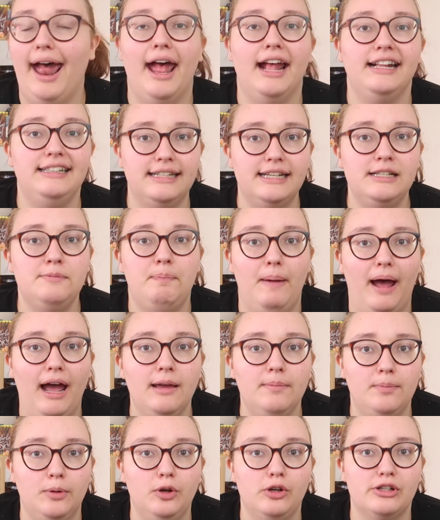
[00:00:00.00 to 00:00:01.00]
I did
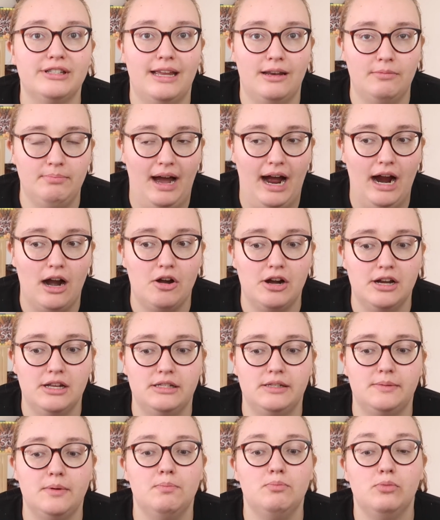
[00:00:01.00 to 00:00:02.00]
buy books in
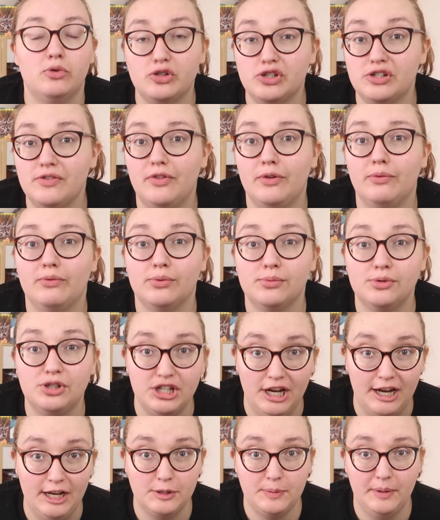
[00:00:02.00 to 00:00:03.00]
Paris, most of them from
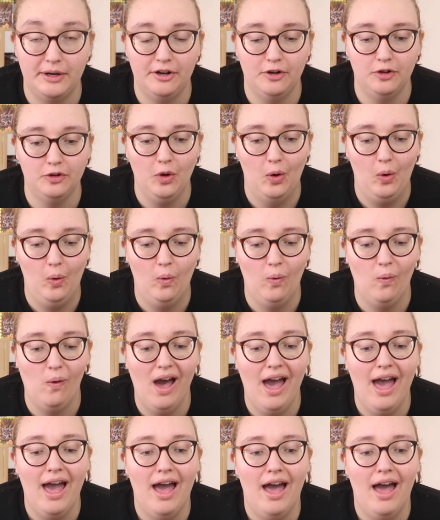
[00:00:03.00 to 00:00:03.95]
Shakespeare & Co.